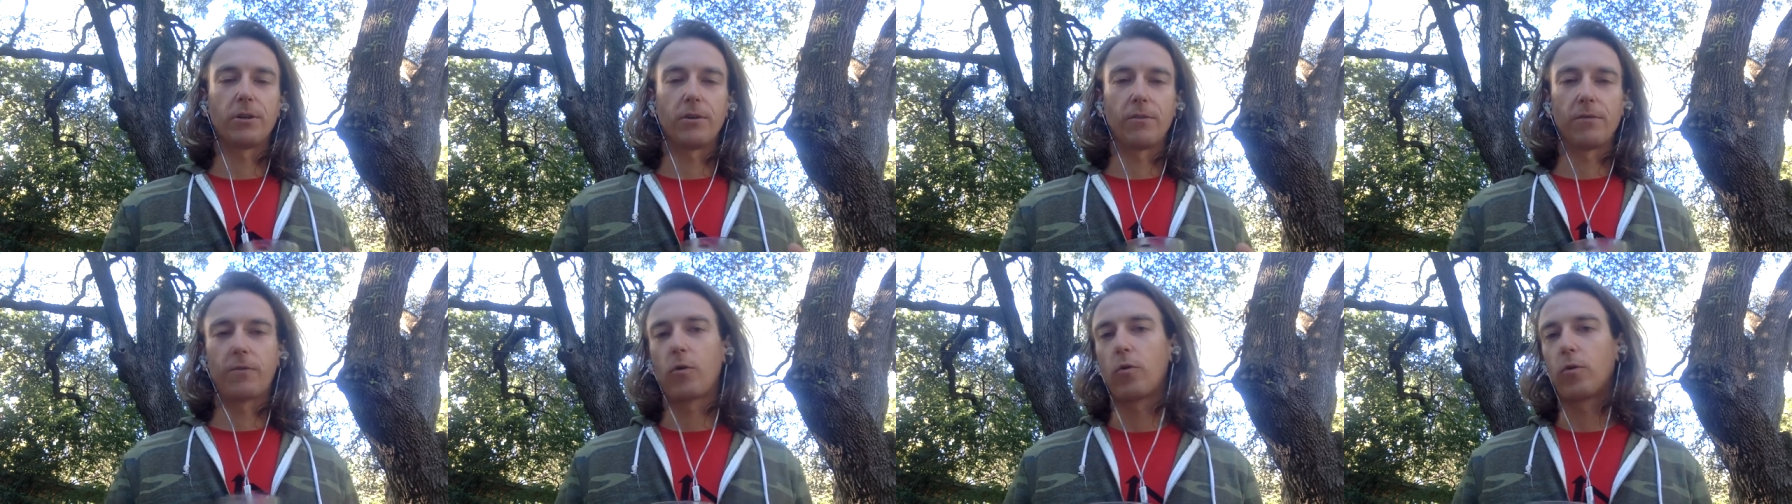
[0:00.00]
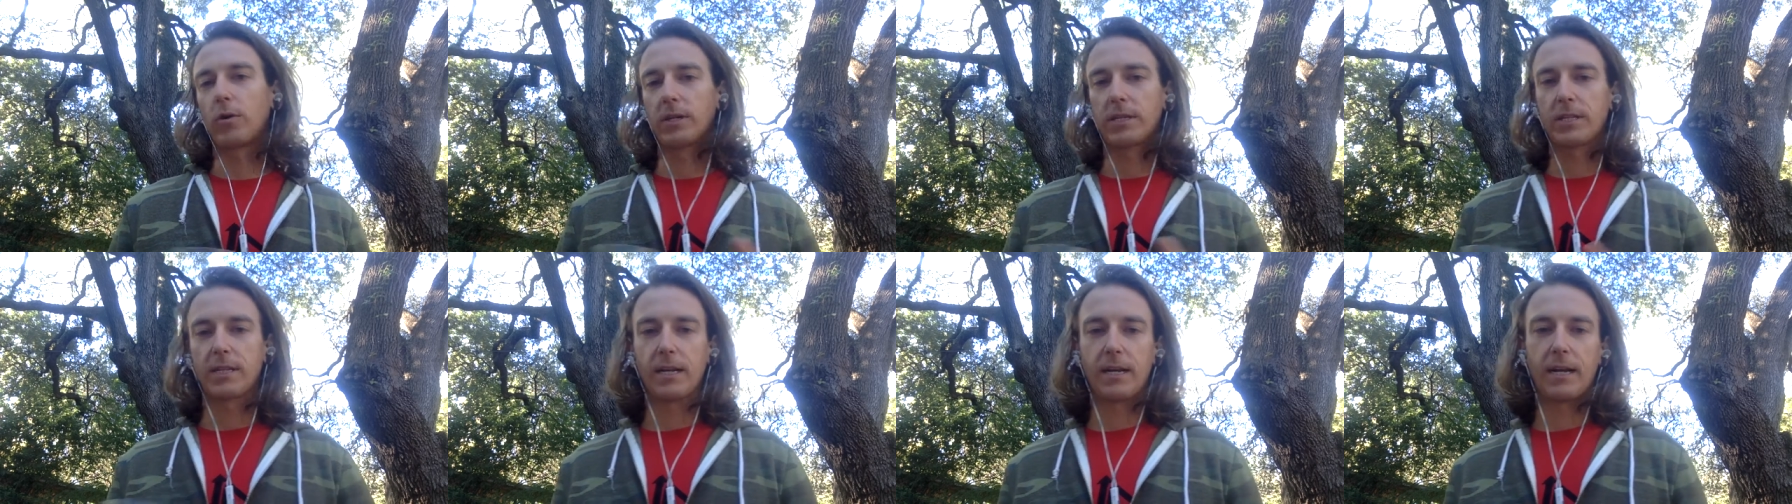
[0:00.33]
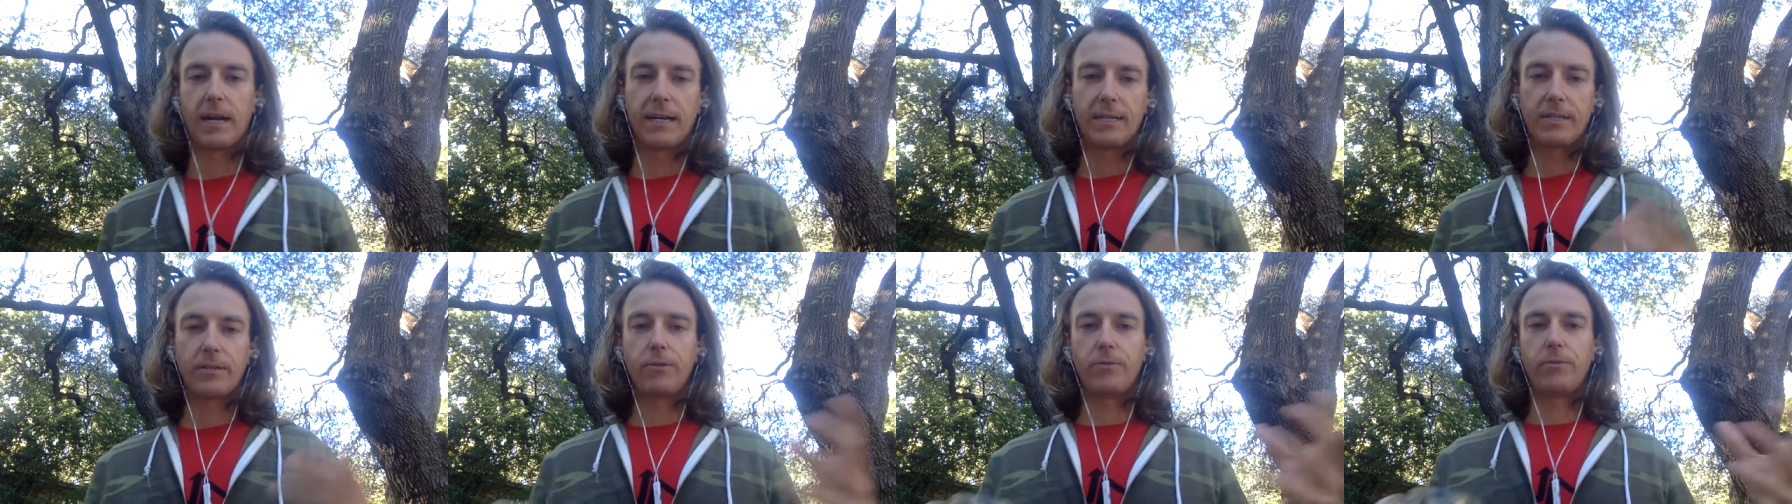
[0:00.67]
of course, on
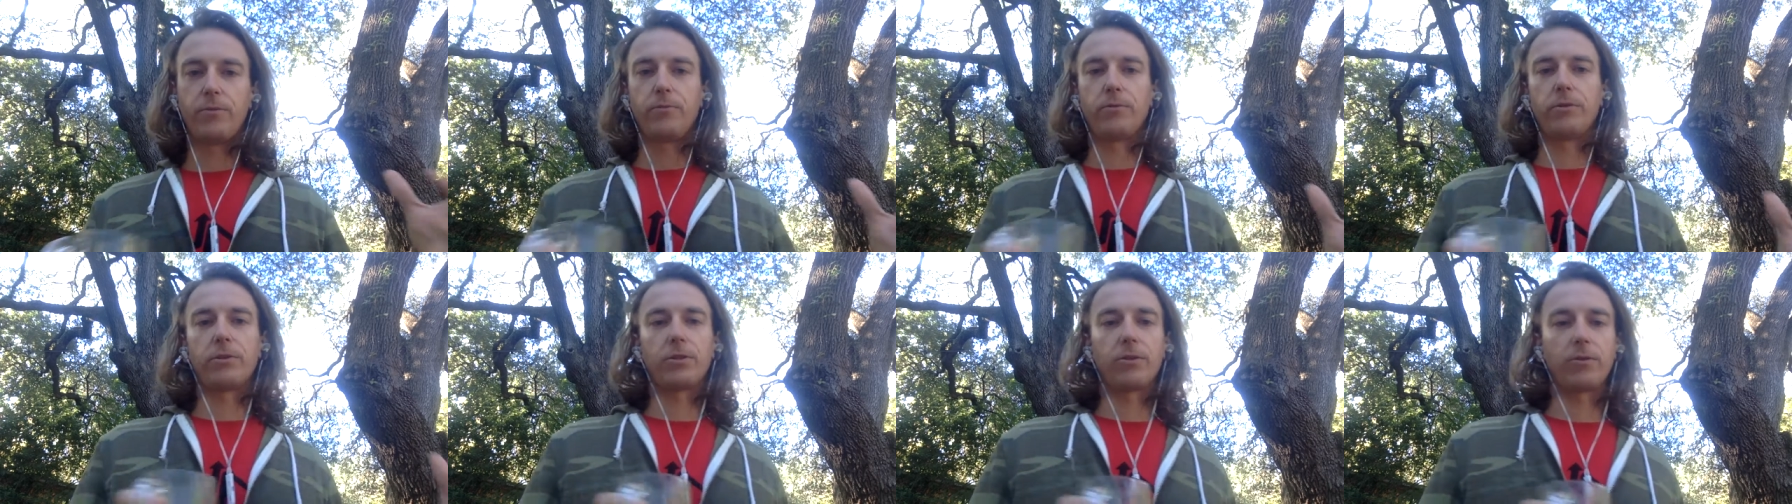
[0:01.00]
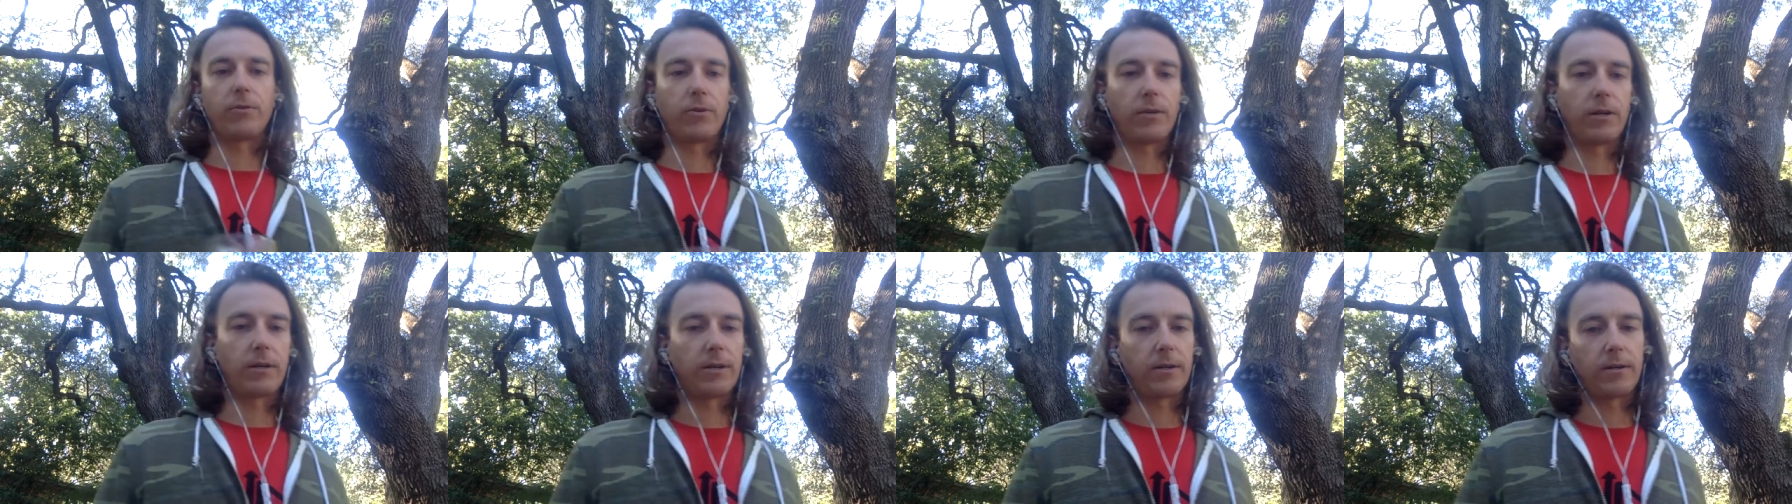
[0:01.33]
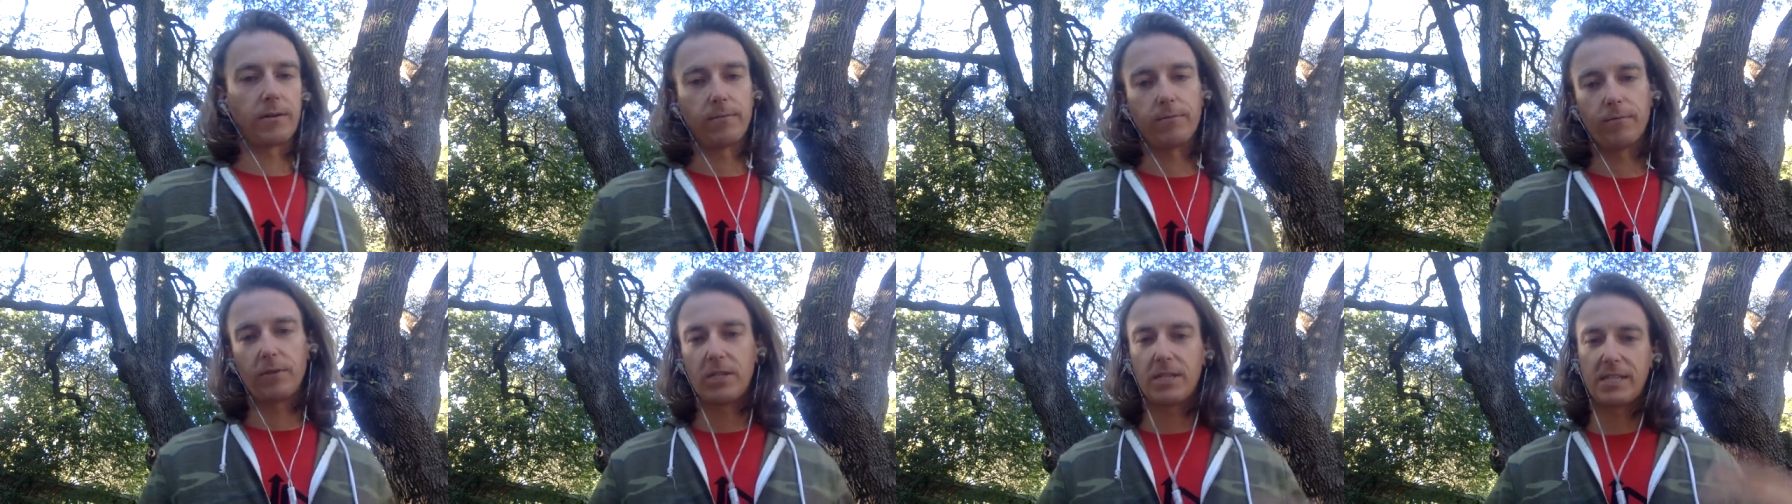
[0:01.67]
iTunes
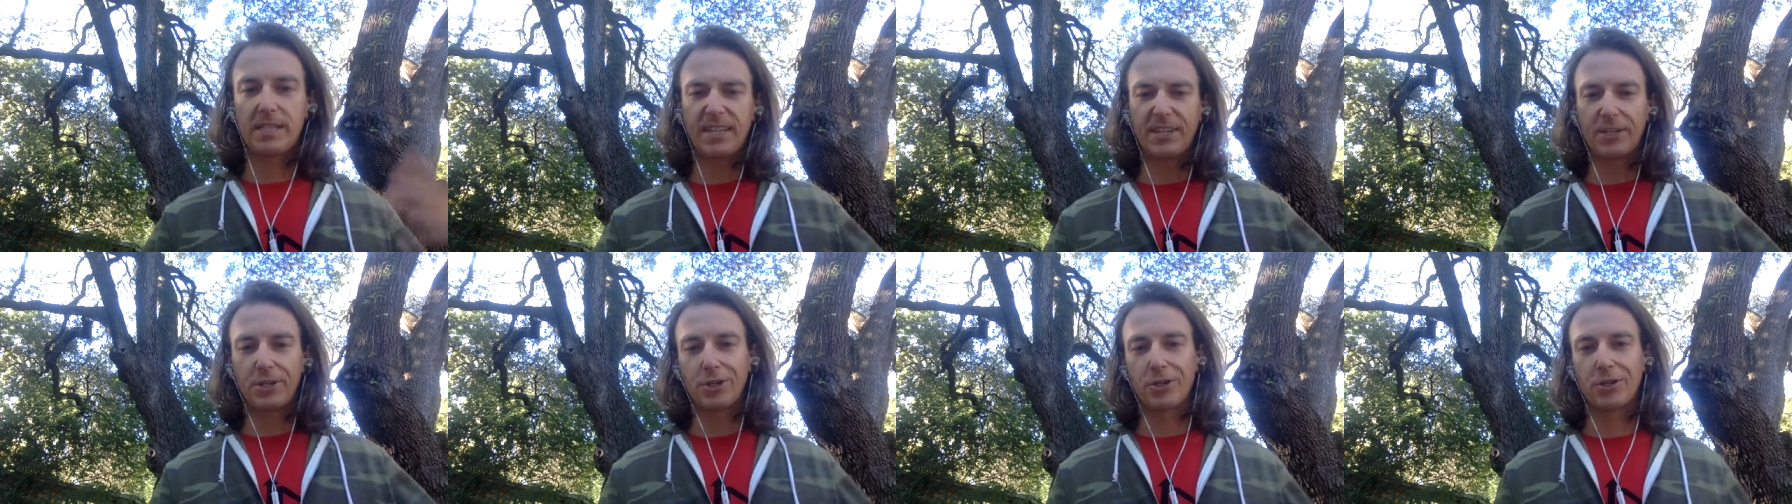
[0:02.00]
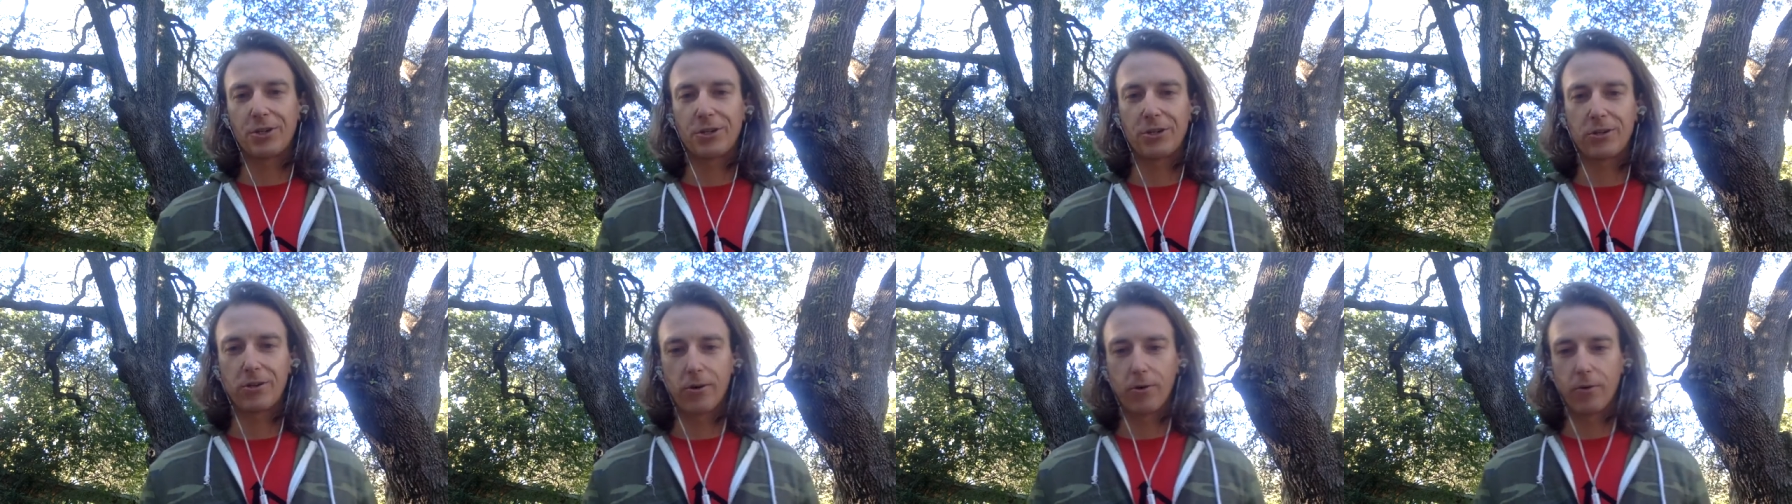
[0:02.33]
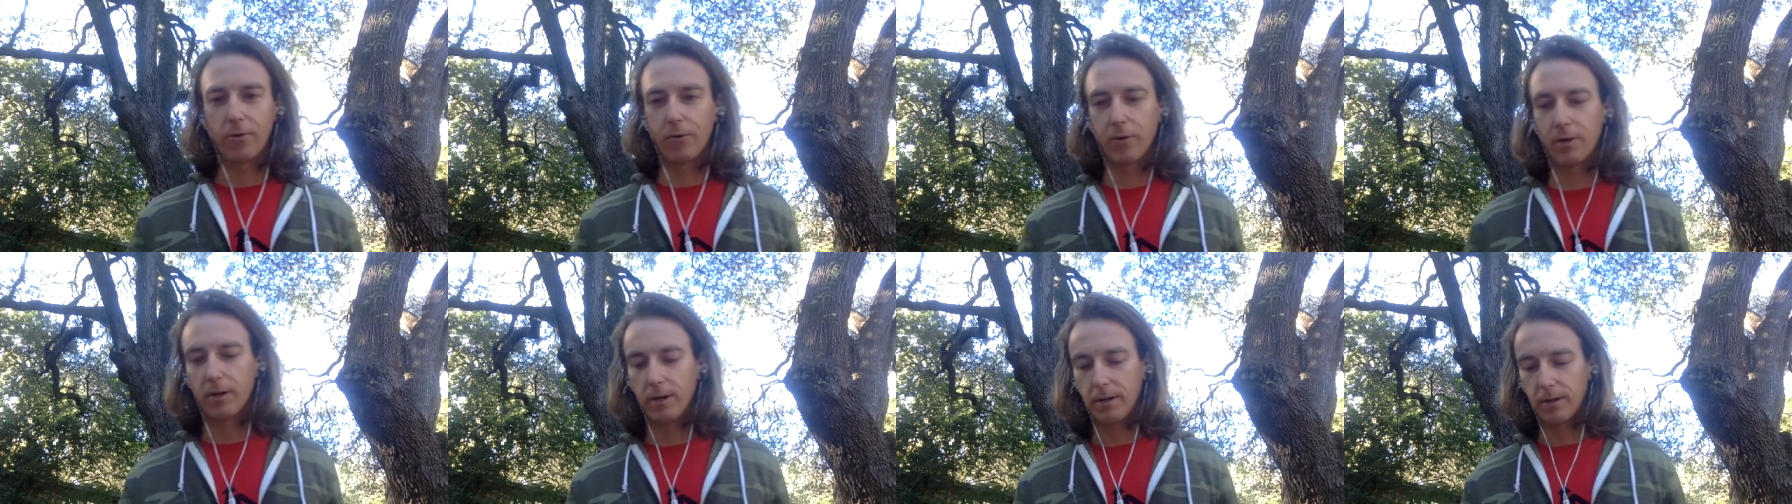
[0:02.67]
or Stitcher
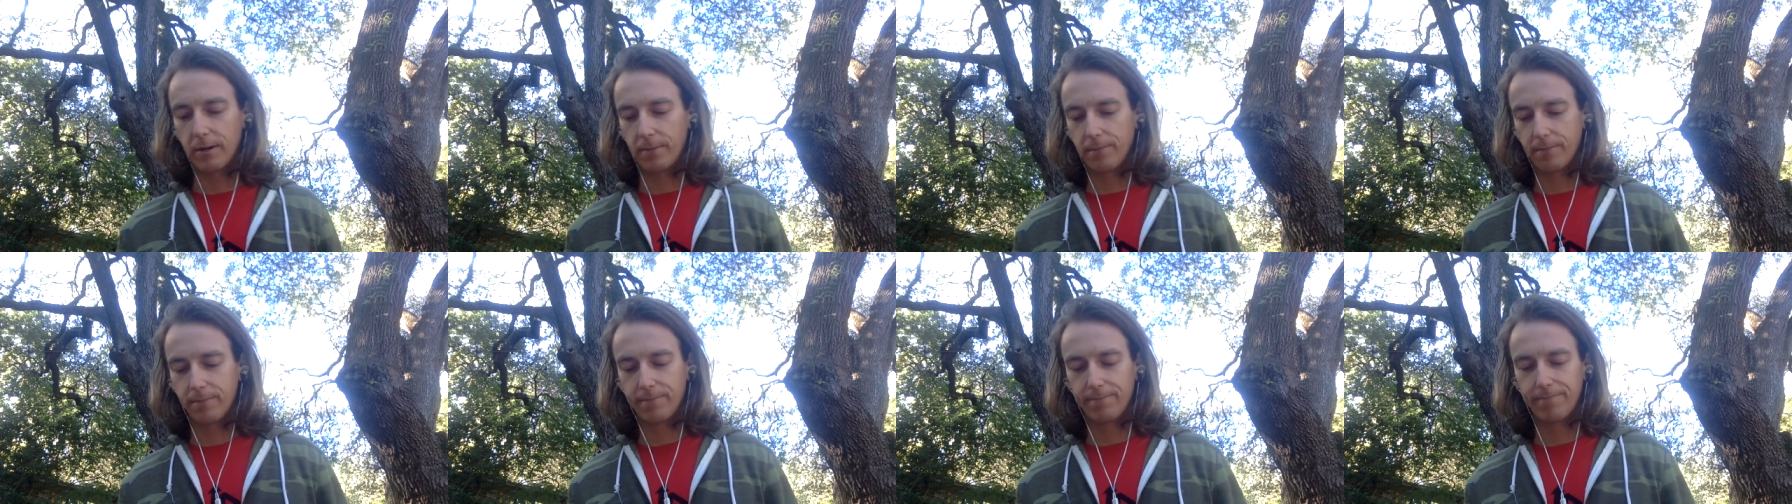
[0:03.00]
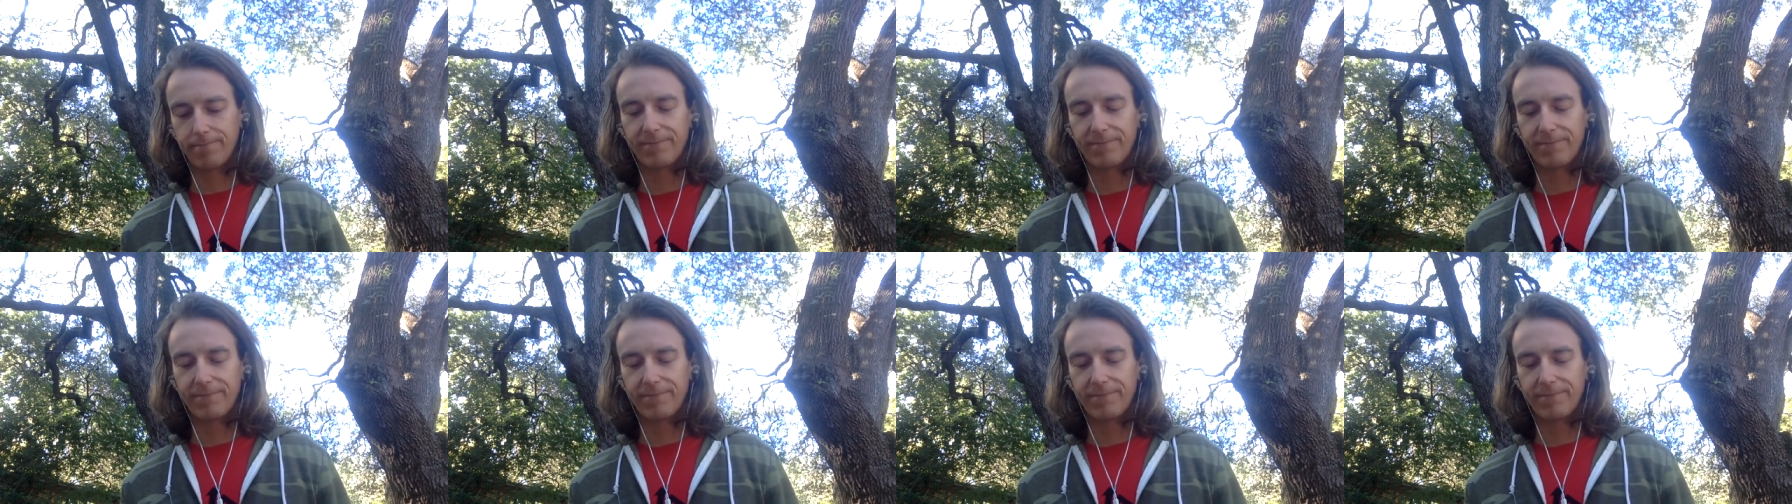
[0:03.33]
or